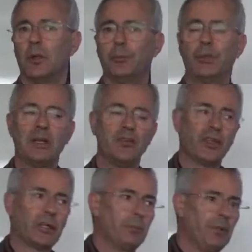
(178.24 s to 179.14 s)
But
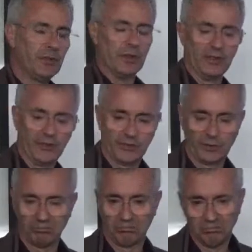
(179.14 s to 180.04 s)
inside a business,
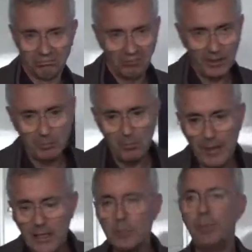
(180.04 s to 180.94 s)
it
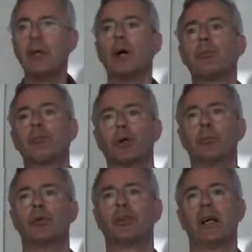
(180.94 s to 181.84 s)
may be
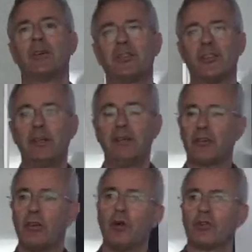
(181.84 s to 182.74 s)
appropriate to have
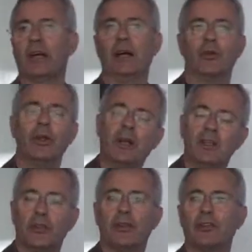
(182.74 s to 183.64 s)
serious lockdown
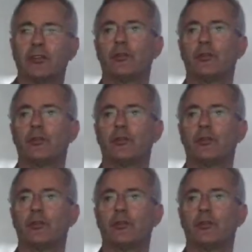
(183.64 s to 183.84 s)
to these